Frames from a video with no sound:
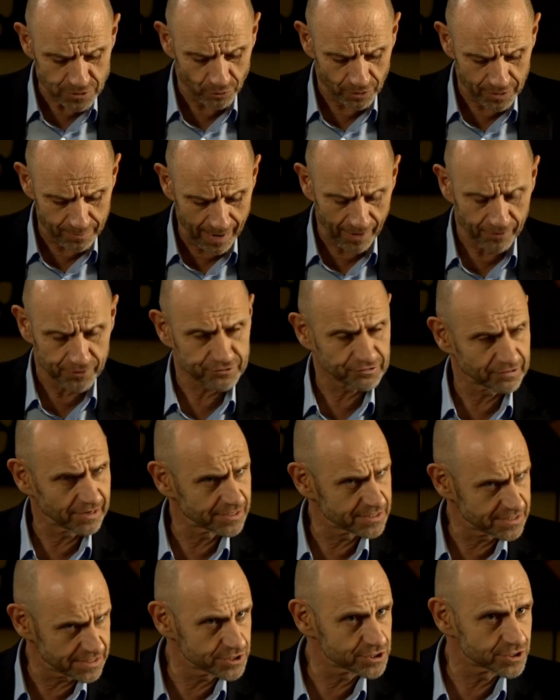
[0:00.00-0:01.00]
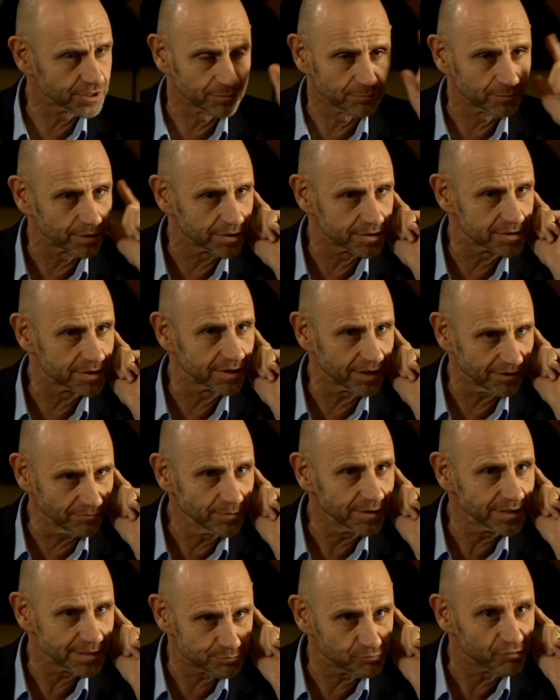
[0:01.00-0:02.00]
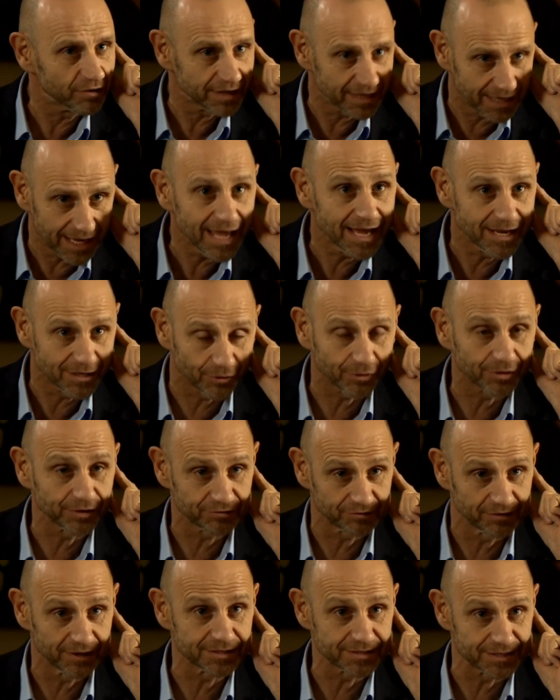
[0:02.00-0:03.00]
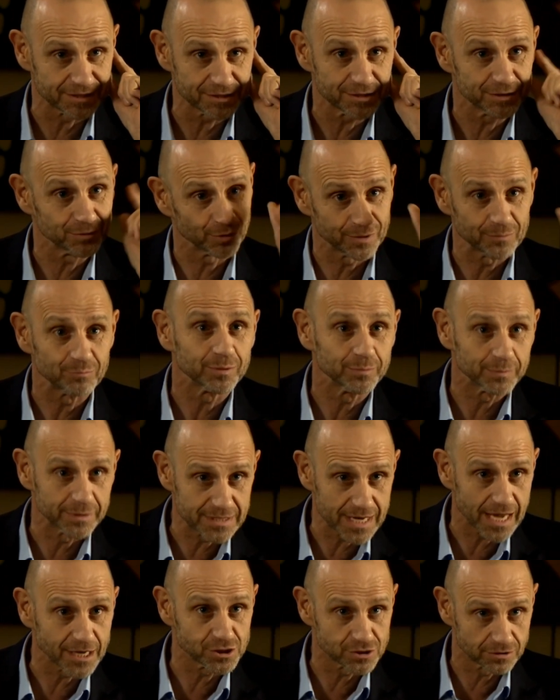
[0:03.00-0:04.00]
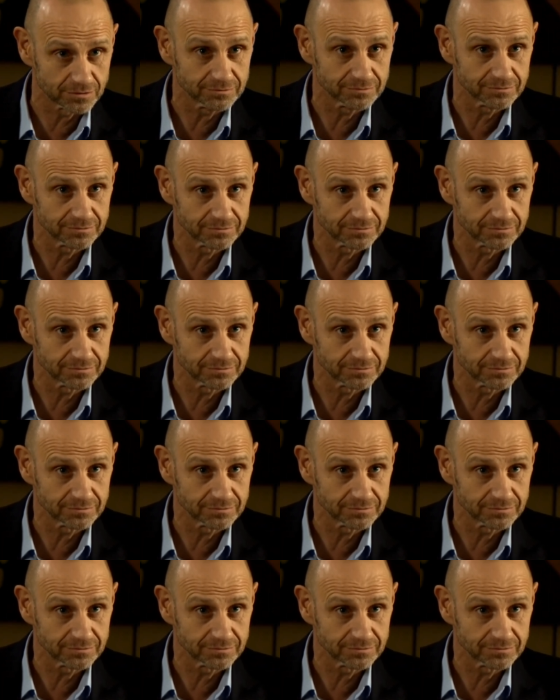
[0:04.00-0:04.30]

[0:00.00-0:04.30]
talk about the transition? Because the government is pretty keen on a transition or implementation.